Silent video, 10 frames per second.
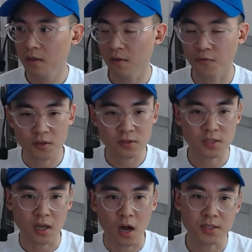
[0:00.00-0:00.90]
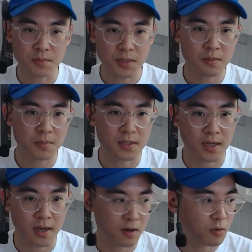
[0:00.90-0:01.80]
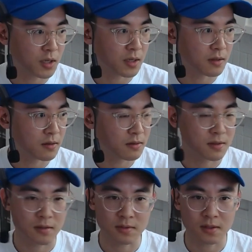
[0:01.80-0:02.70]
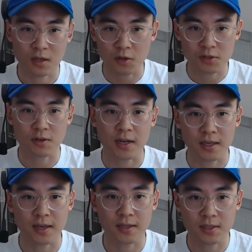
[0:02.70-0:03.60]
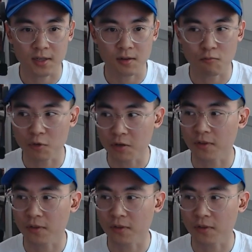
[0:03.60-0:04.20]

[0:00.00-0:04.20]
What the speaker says: It feels odd to me because I really, the closer I can get to the real